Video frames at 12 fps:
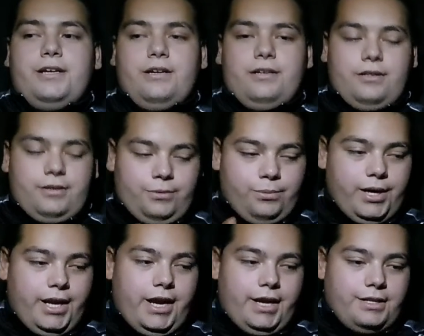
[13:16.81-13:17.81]
the
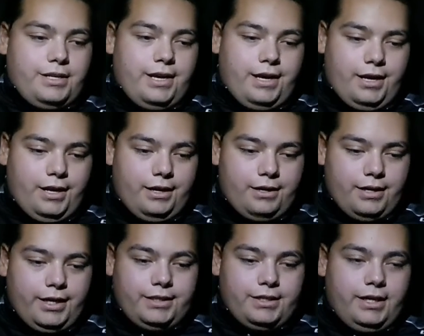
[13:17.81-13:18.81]
2018,
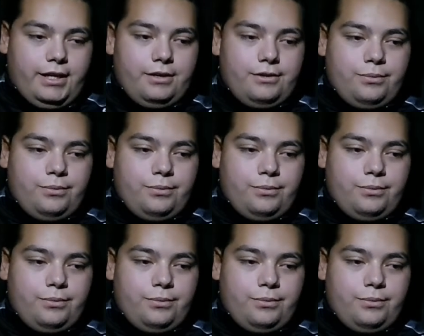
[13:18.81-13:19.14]
19,